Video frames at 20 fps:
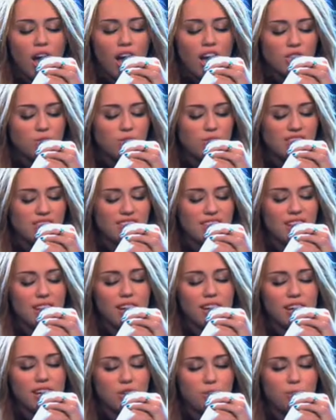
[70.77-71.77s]
by storm
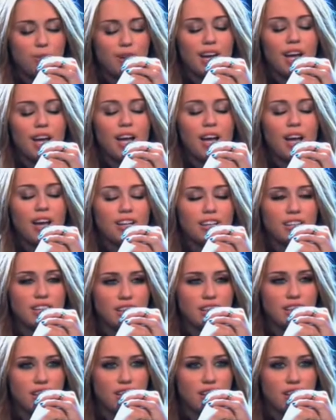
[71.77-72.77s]
with a daring new
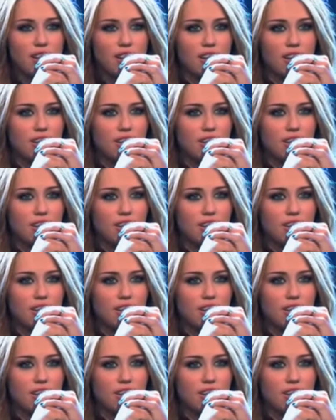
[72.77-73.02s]
look,